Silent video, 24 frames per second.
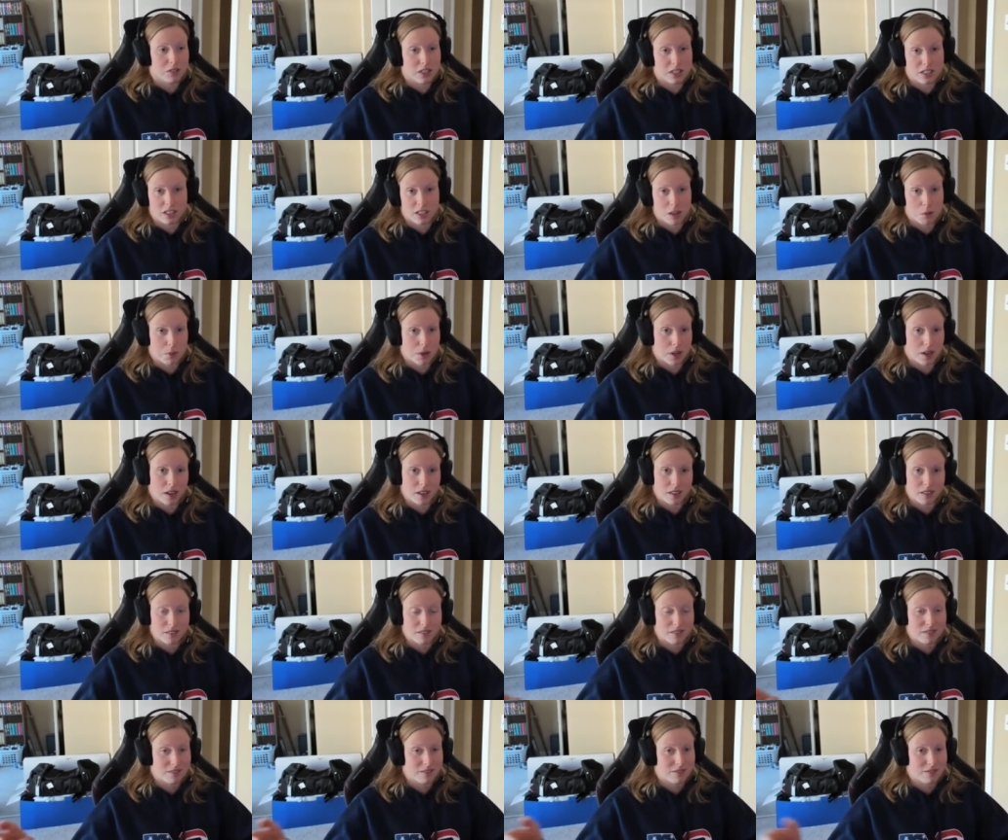this summer and
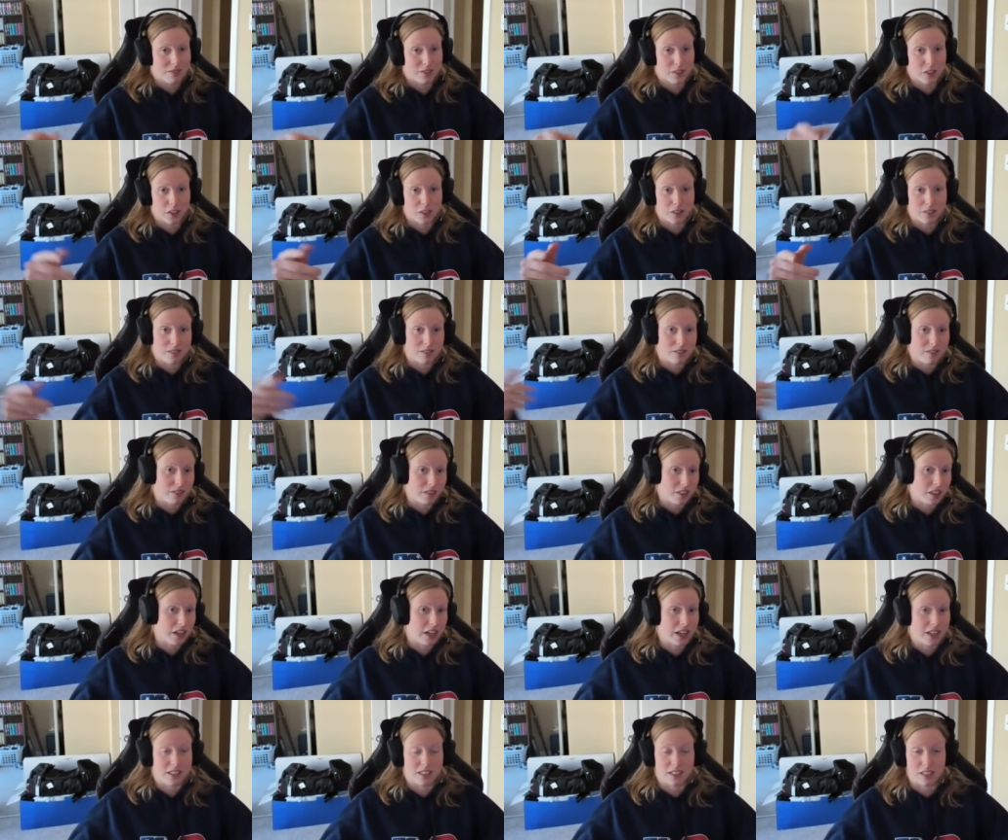for the
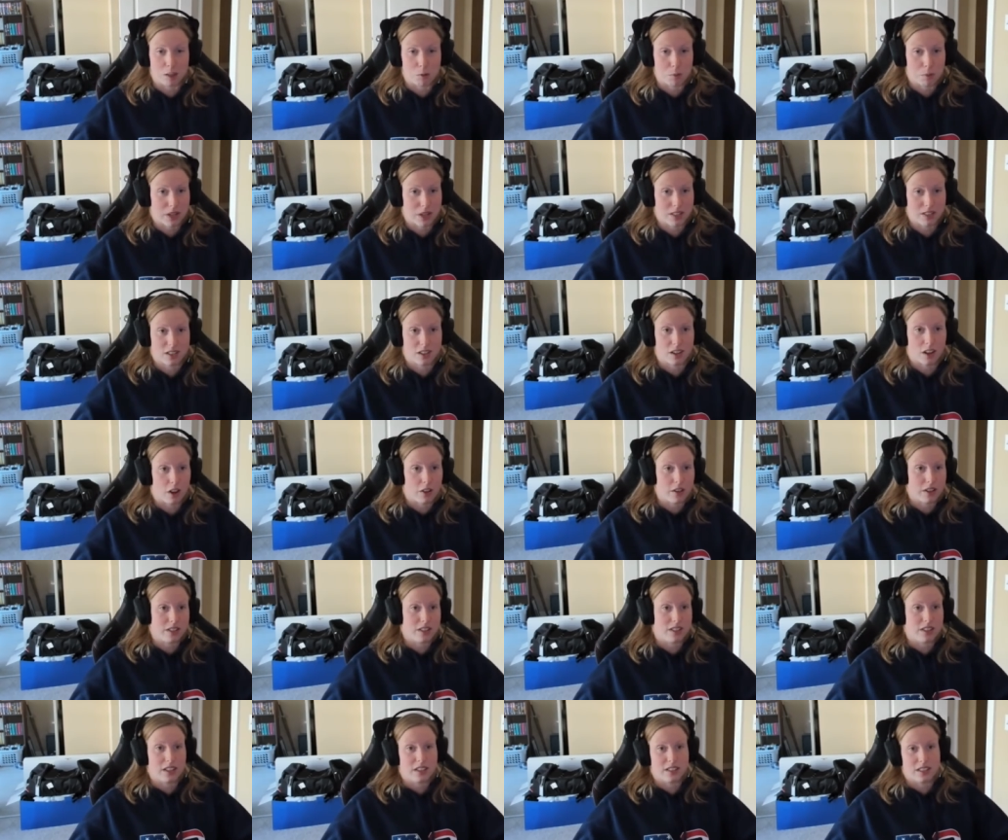next Olympics and all
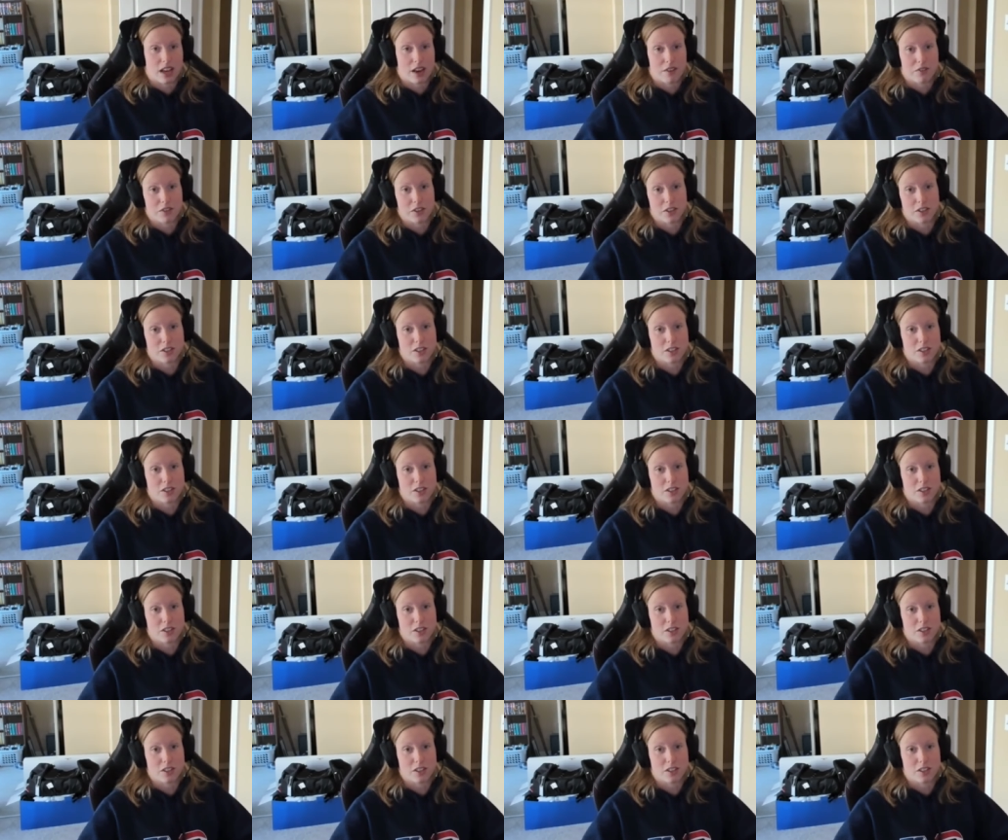these things after.